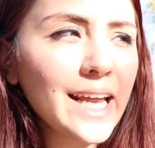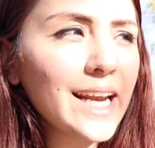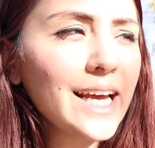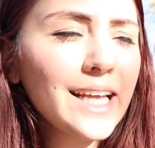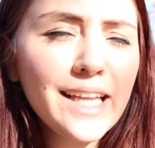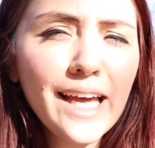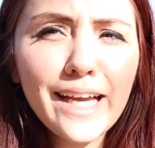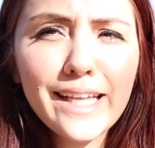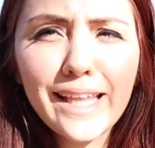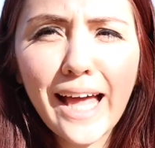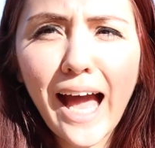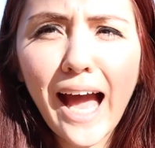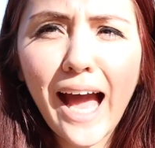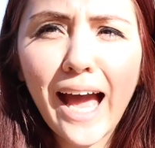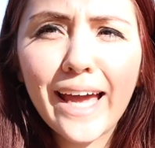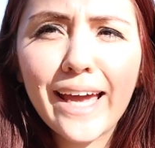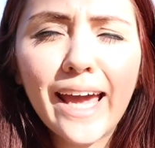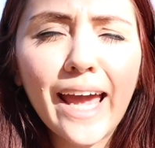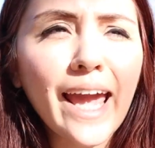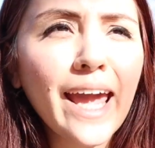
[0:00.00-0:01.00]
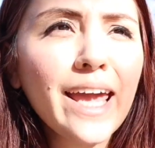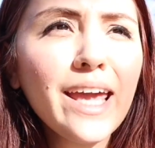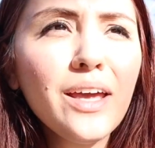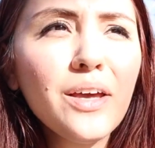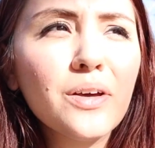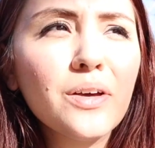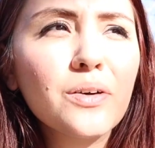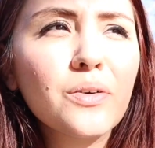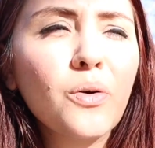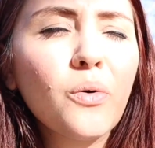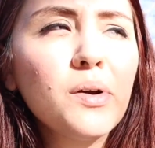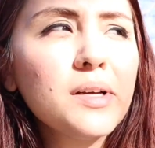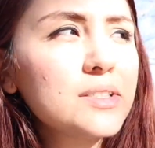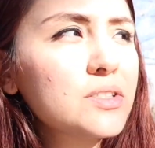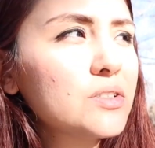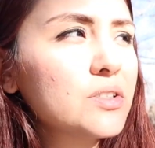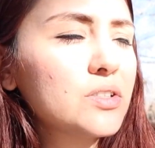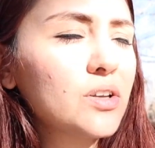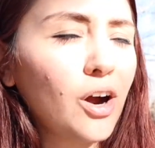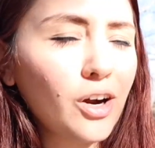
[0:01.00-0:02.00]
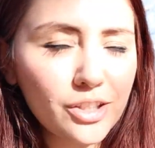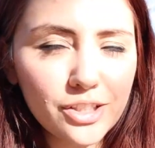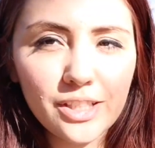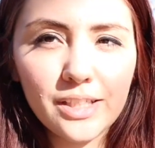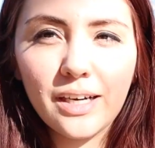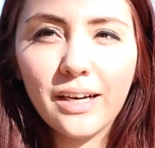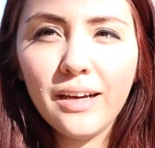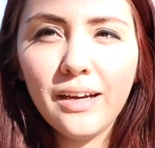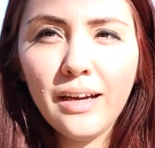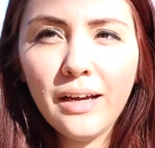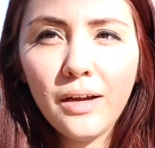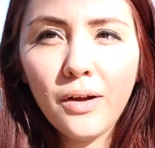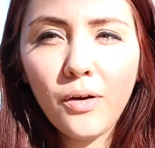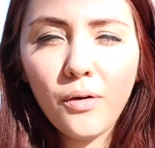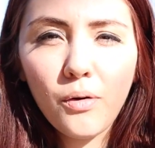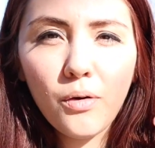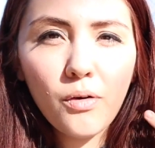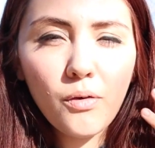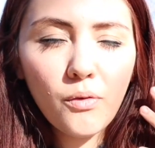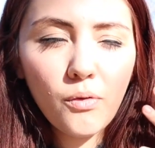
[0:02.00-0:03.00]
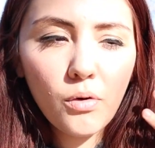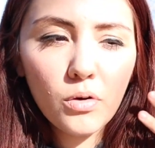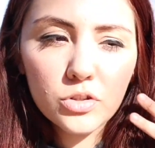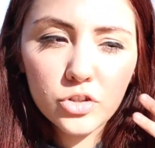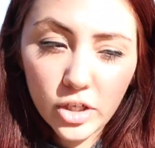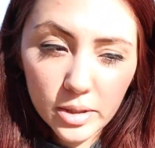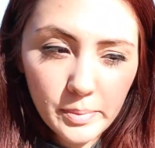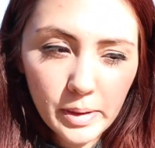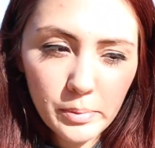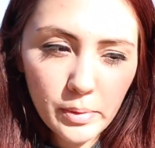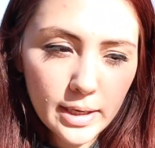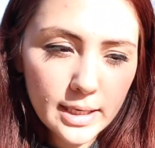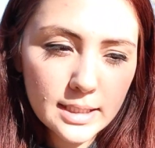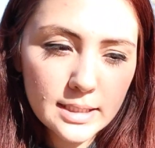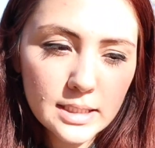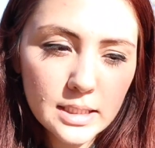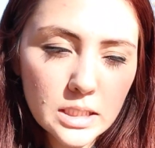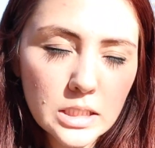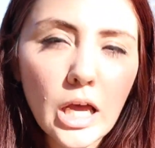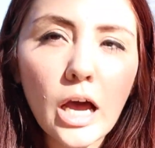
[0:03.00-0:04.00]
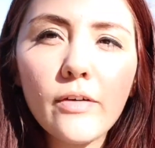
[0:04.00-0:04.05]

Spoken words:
and I like that. I hate going to the doctor during my pregnancies.